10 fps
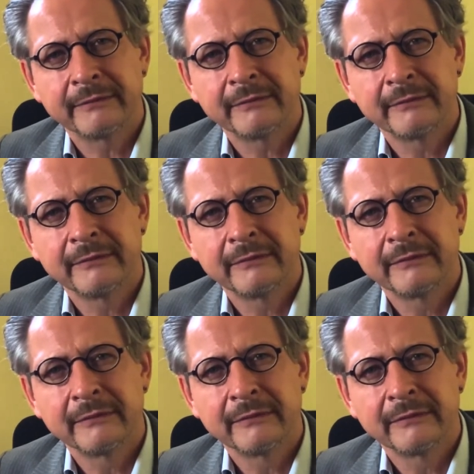
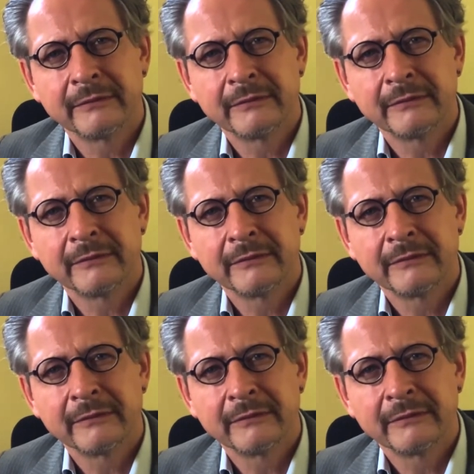
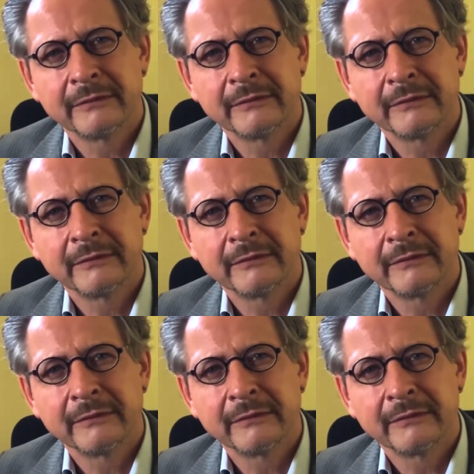No one is speaking in this clip.